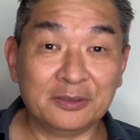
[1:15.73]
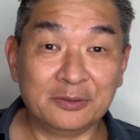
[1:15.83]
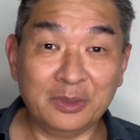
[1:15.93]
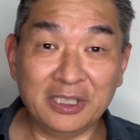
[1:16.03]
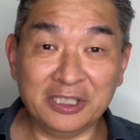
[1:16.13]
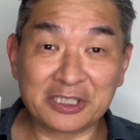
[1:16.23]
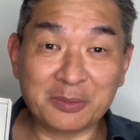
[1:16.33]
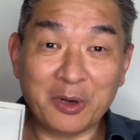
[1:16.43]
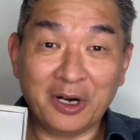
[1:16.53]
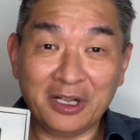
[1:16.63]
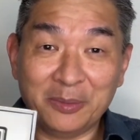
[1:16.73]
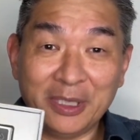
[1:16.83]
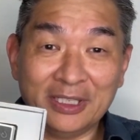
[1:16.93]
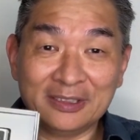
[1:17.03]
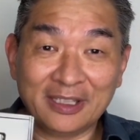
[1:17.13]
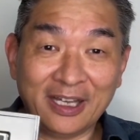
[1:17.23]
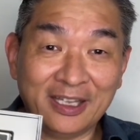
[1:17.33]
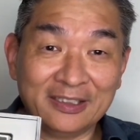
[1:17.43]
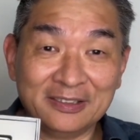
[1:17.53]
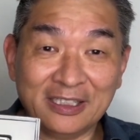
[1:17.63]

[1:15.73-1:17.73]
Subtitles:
Really small. I mean, again,